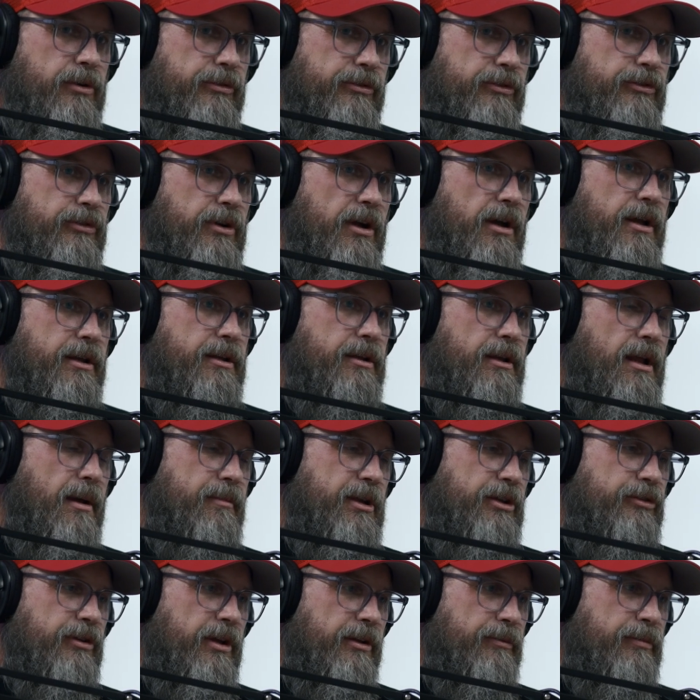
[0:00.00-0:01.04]
and
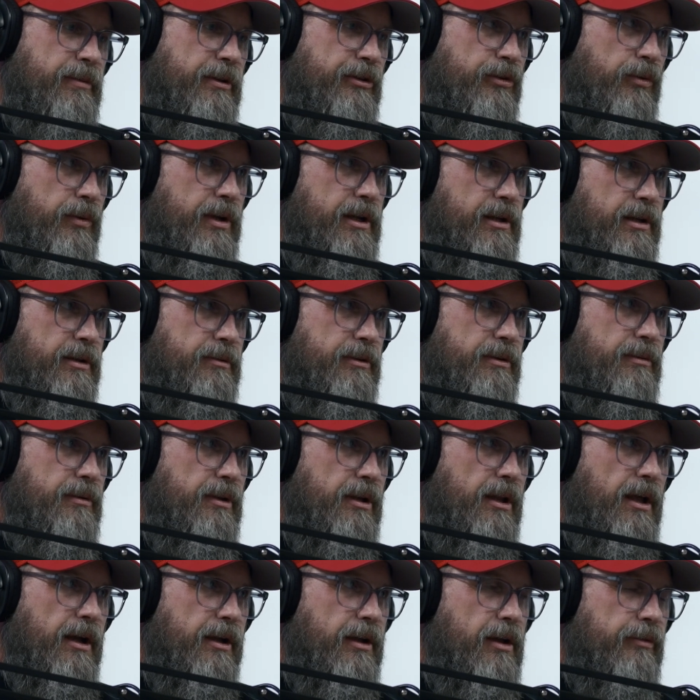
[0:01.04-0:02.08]
John's been doing it
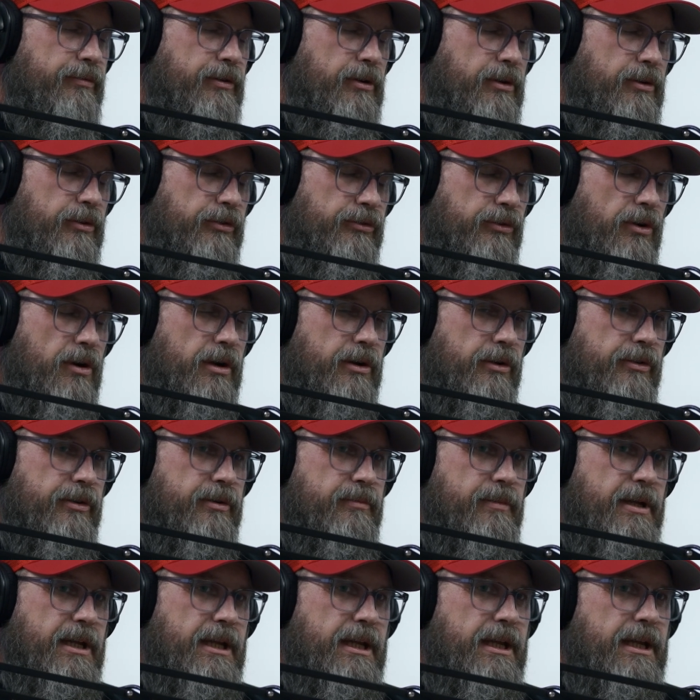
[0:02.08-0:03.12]
a few years longer than
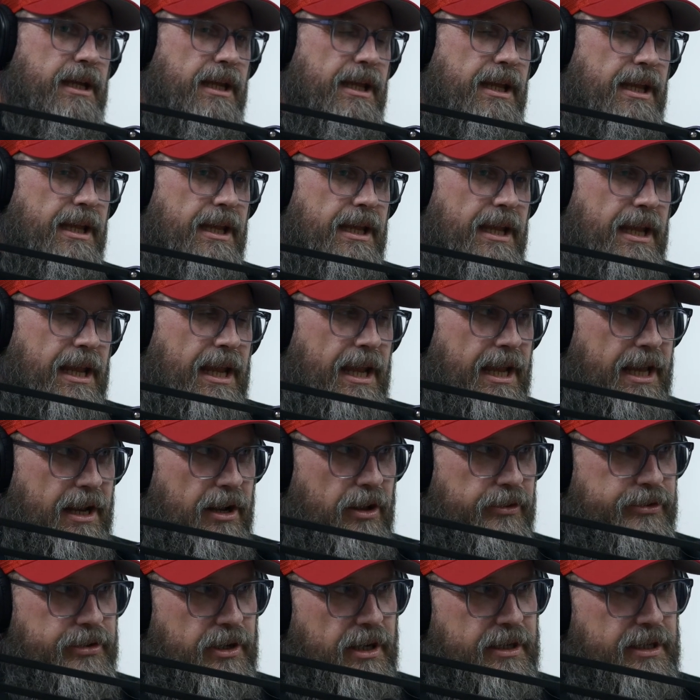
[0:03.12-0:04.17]
me, and
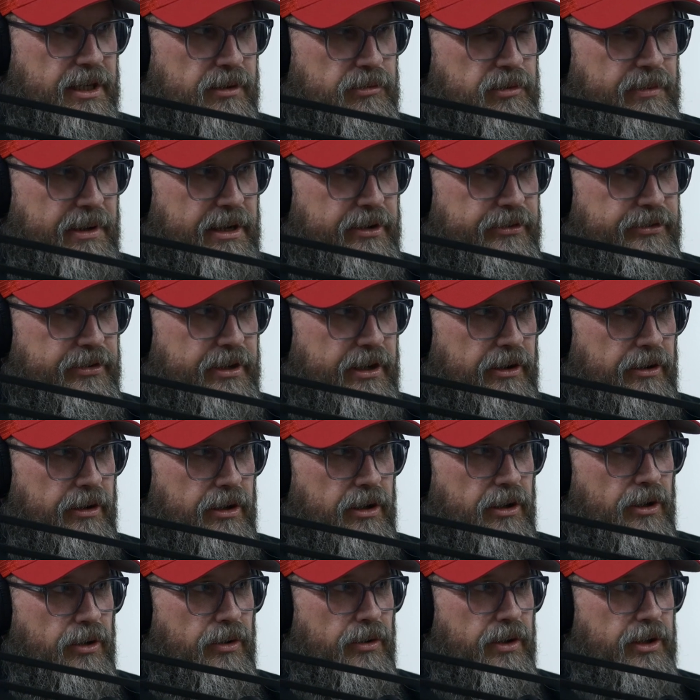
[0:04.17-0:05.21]
I'll talk to him about a
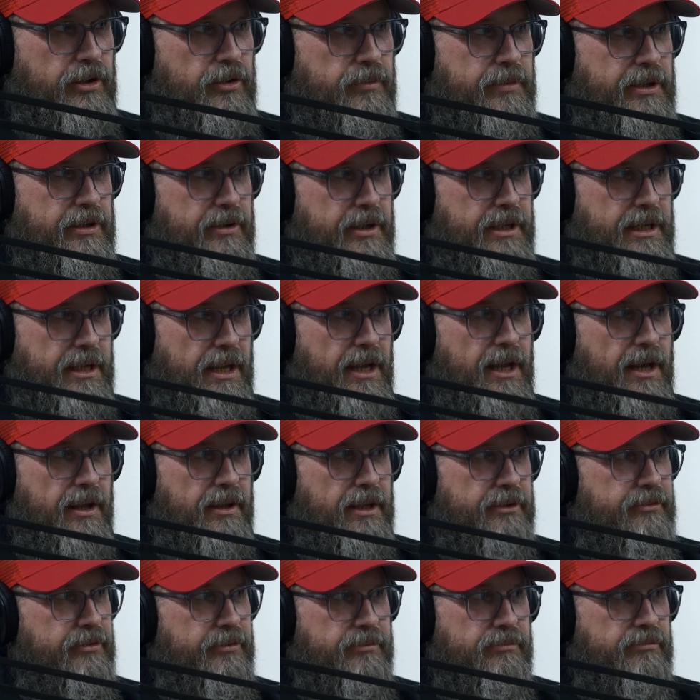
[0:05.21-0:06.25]
scenario, and he'll be like, "Yeah,
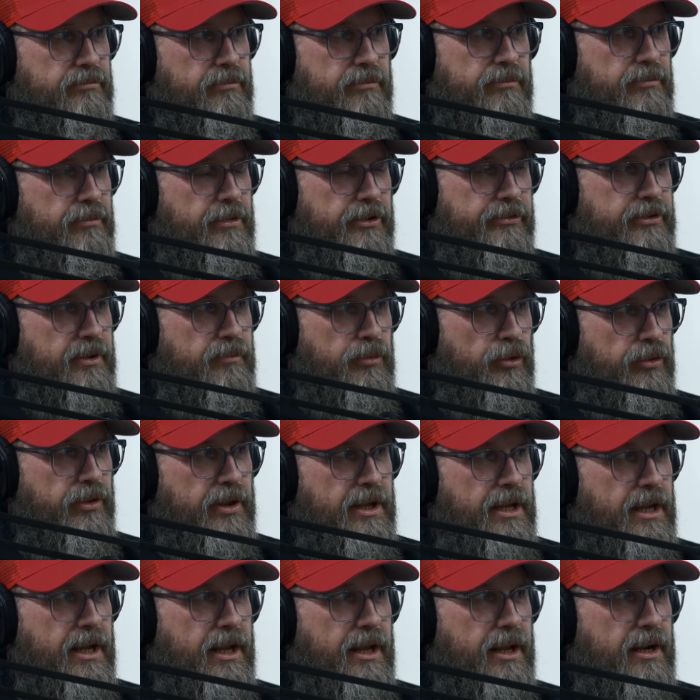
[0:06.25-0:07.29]
that's a simple
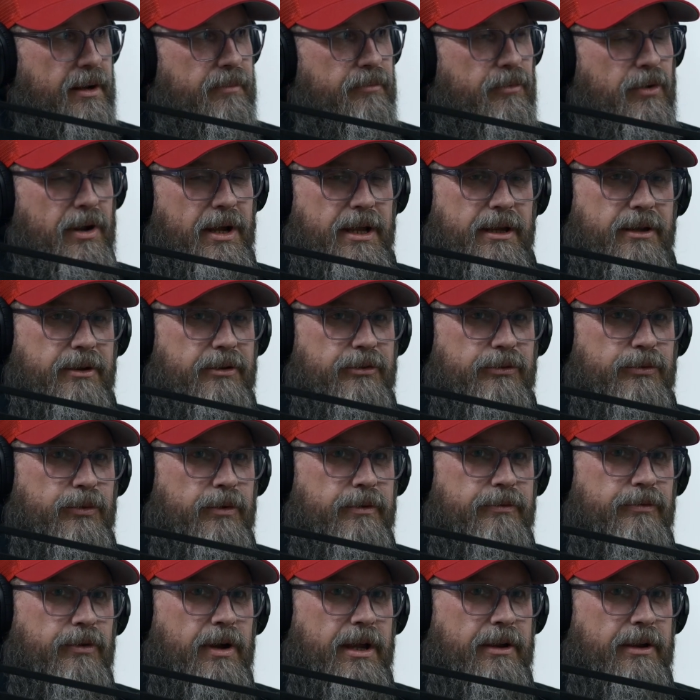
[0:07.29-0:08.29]
thing," and I'm like sort of like